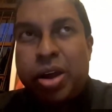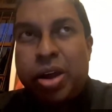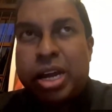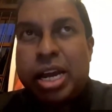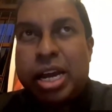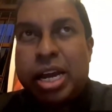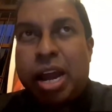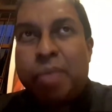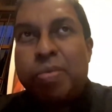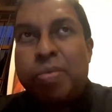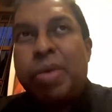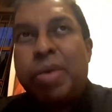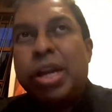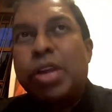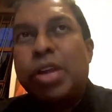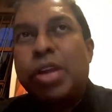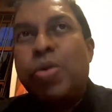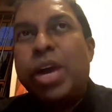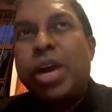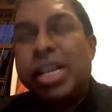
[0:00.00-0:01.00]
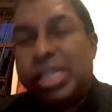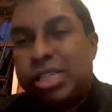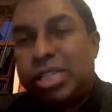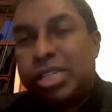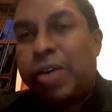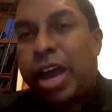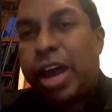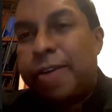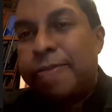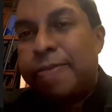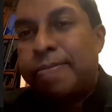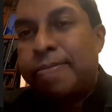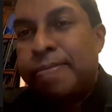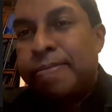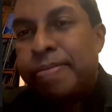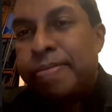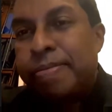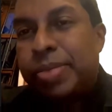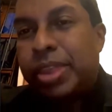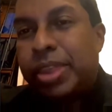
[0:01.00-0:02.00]
Colombo, but you were elsewhere.
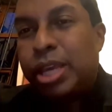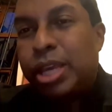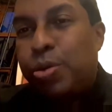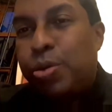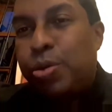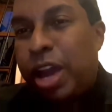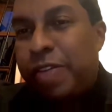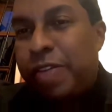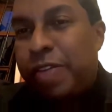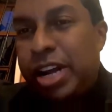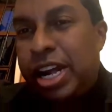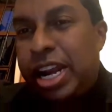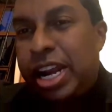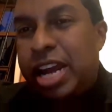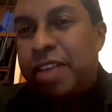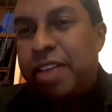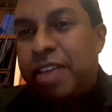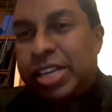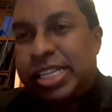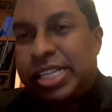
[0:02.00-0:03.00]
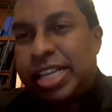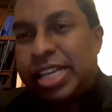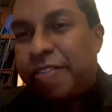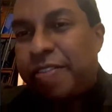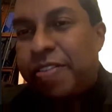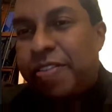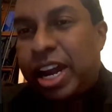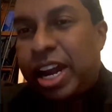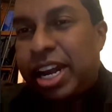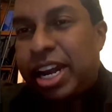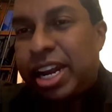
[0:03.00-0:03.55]
You were having dinner with someone.